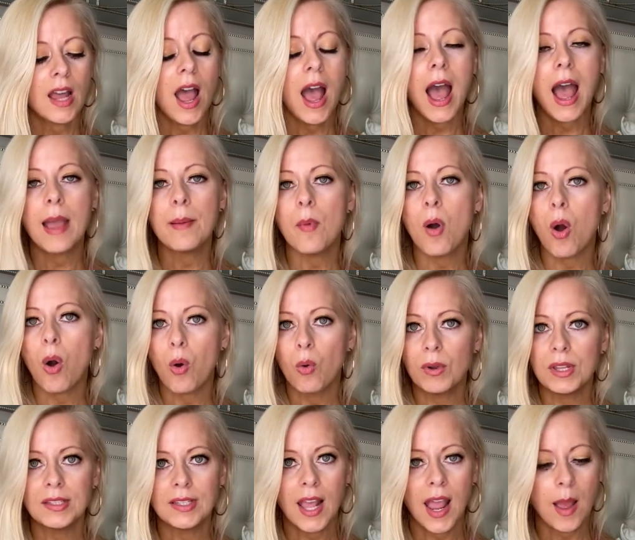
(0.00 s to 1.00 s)
I'm
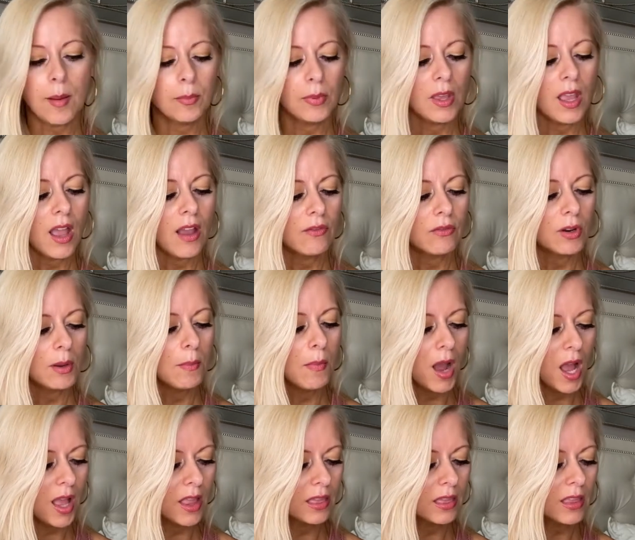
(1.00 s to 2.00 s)
always happy every
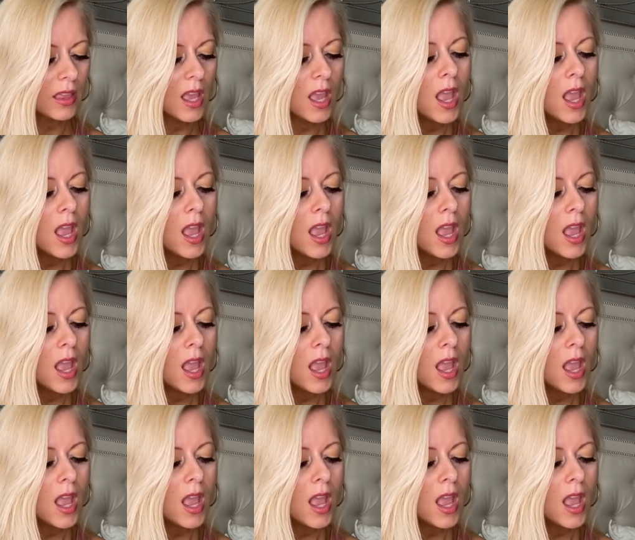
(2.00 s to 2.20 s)
month.